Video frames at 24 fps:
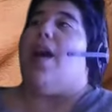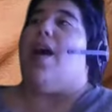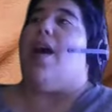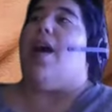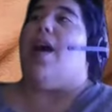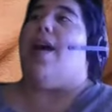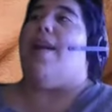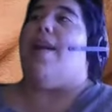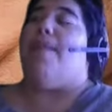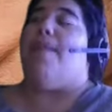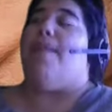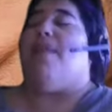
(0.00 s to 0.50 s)

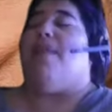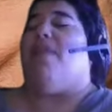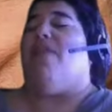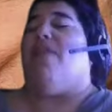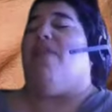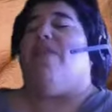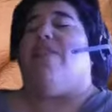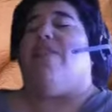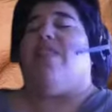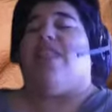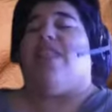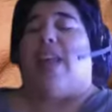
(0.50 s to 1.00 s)
Um, but
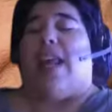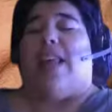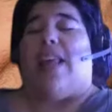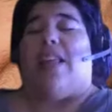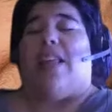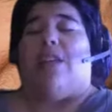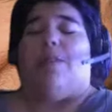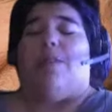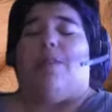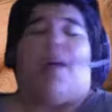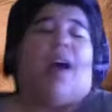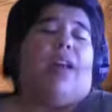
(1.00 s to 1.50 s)
for the sake of
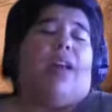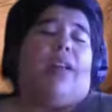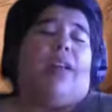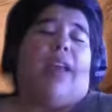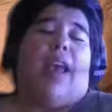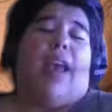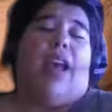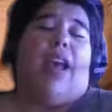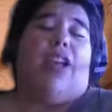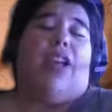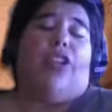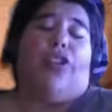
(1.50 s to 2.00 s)
this
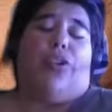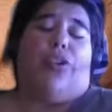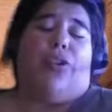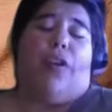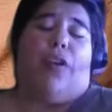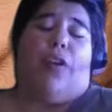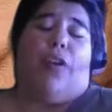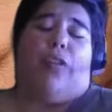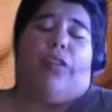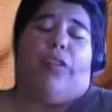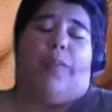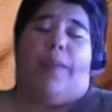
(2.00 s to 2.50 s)
podcast, who
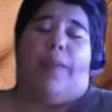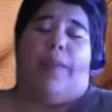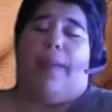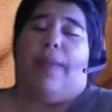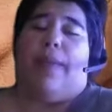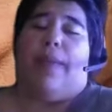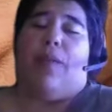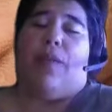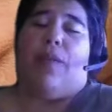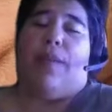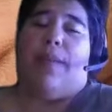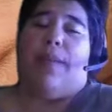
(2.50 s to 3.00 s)
knows?
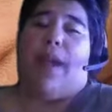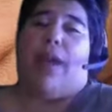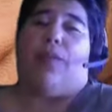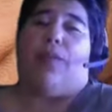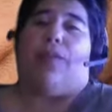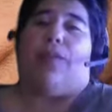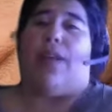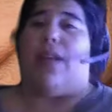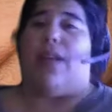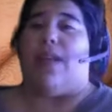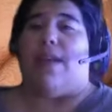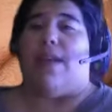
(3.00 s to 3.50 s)
Maybe we might
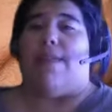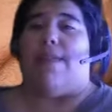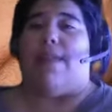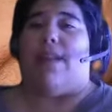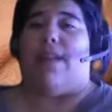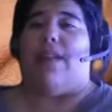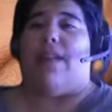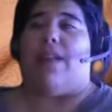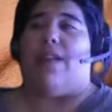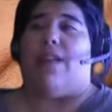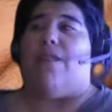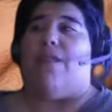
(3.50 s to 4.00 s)
read them
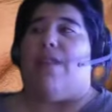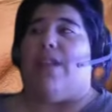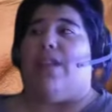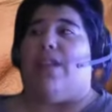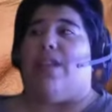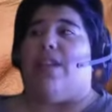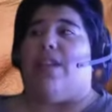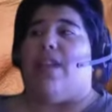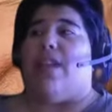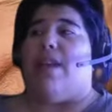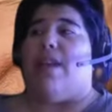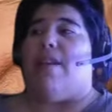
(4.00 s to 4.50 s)
and delve
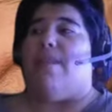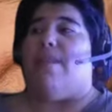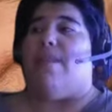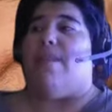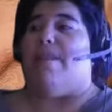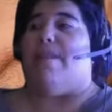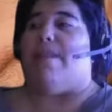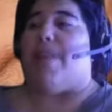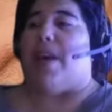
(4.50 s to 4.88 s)
into them.